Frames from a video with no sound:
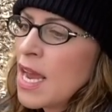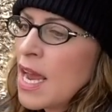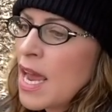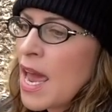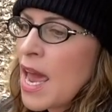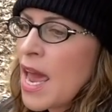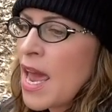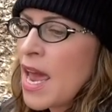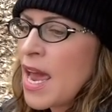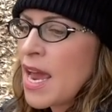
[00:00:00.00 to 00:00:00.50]

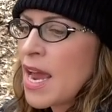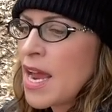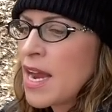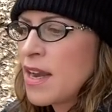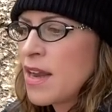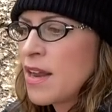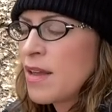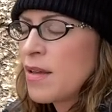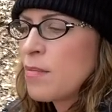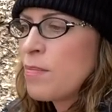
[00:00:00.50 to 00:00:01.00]

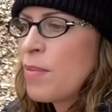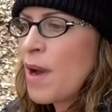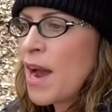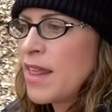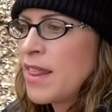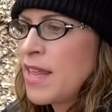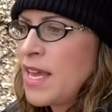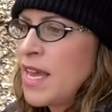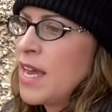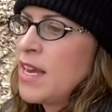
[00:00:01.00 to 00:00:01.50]
And by
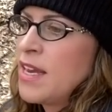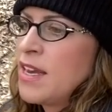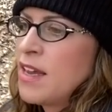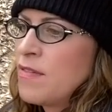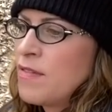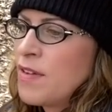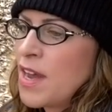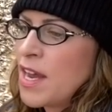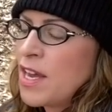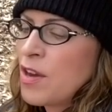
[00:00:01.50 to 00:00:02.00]
the end
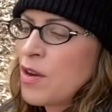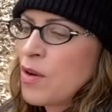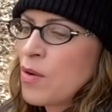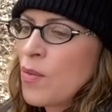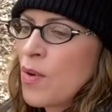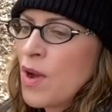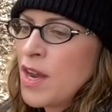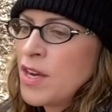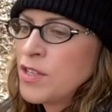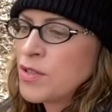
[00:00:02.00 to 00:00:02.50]
of it, you're
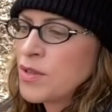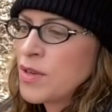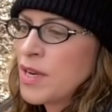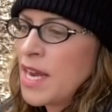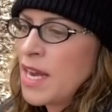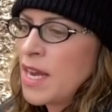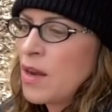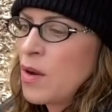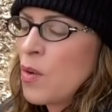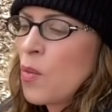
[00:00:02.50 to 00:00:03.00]

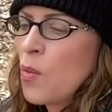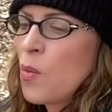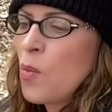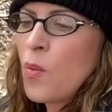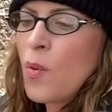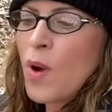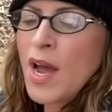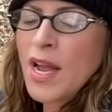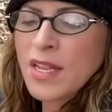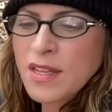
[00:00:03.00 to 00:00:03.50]
wondering
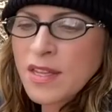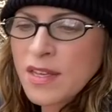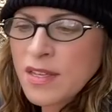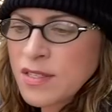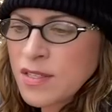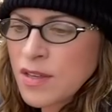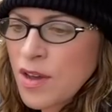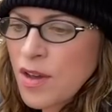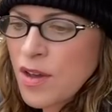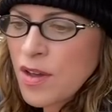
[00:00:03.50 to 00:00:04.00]
what
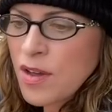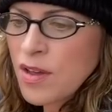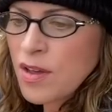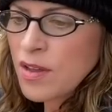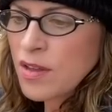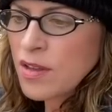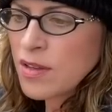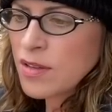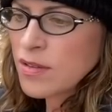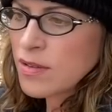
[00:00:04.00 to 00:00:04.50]
this
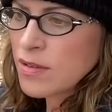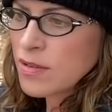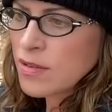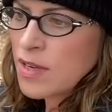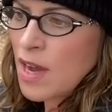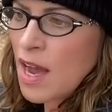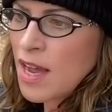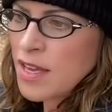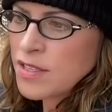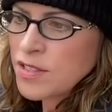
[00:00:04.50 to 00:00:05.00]
all
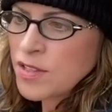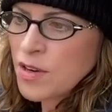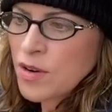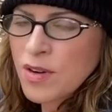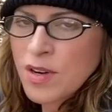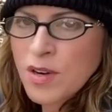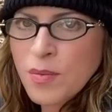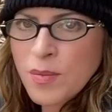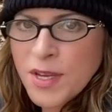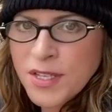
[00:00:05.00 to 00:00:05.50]
got
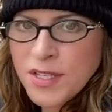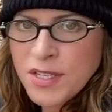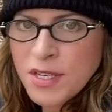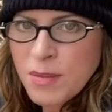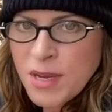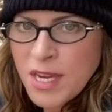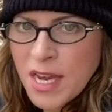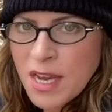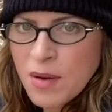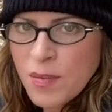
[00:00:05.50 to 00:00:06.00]
started with to
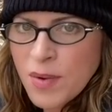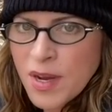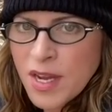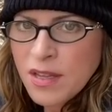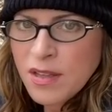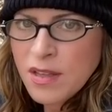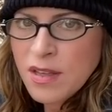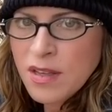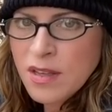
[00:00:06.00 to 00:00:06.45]
begin with.